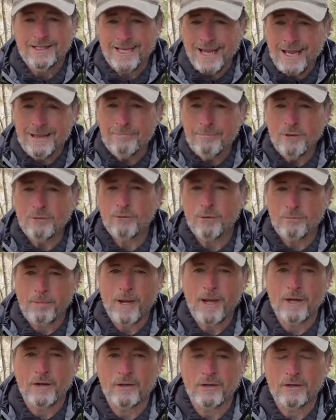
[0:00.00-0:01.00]
can be
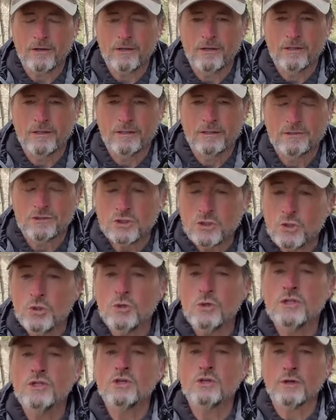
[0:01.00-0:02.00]
repaired
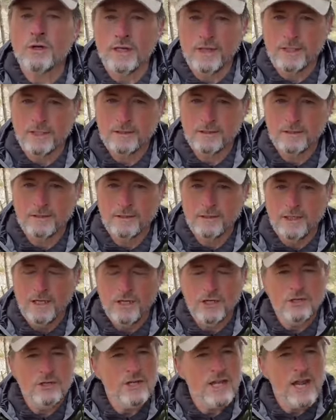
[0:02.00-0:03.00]
to a degree.
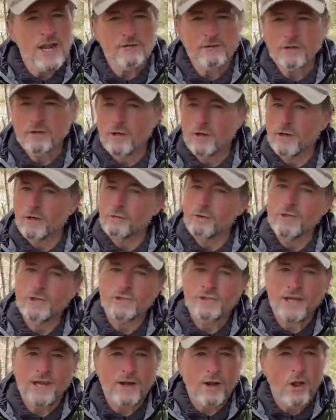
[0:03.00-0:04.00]
You're never going to
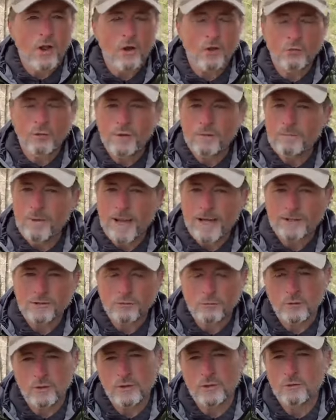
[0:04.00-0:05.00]
reset all the way back
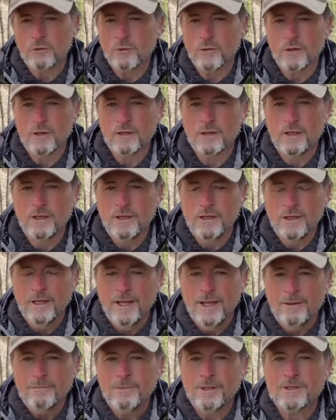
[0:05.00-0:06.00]
to where you were.
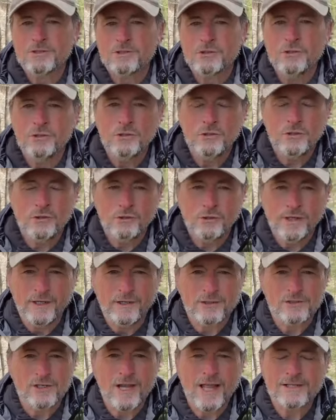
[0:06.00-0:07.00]
But to a degree,
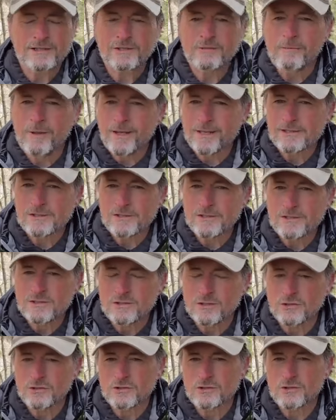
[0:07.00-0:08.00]
there's lots of
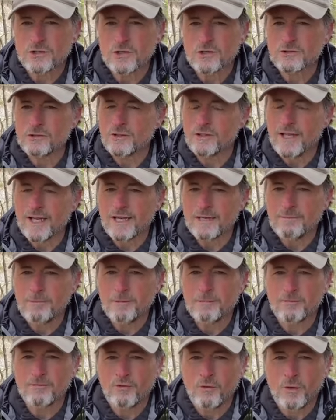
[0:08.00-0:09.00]
medicines or surgery that can
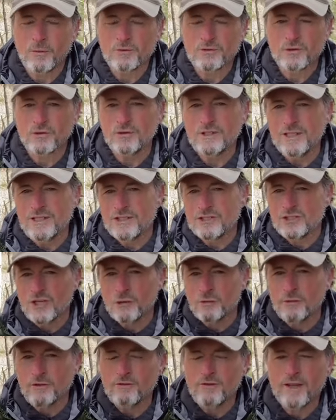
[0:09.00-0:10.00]
be performed. So you need to
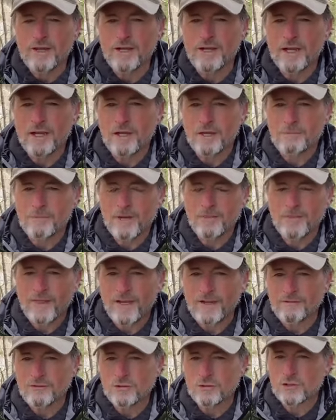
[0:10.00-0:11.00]
check with your veterinarian about
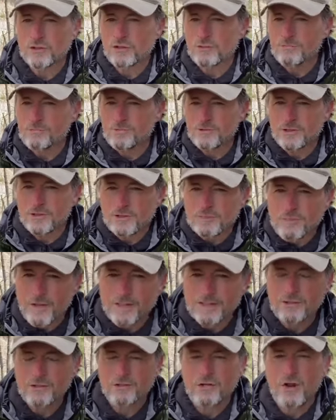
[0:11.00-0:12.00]
that if you
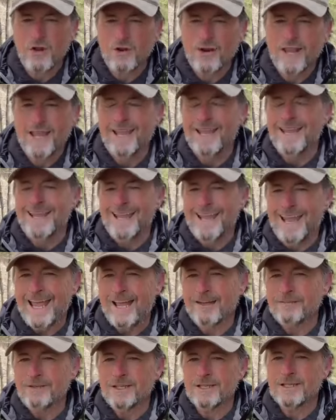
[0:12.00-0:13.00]
suspect your dog
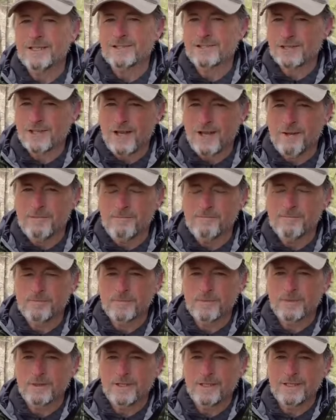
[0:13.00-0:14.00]
having some
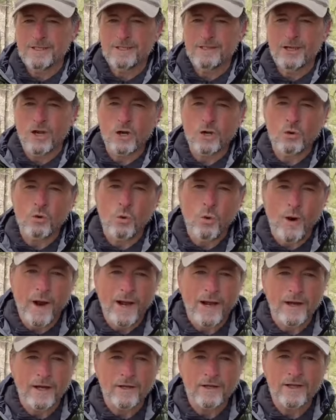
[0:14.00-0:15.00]

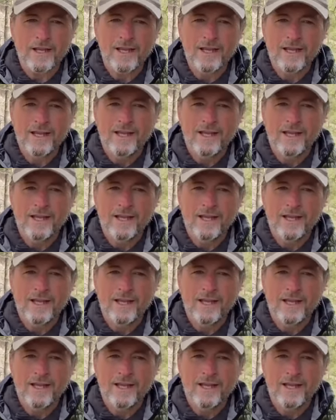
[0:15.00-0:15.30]
acquired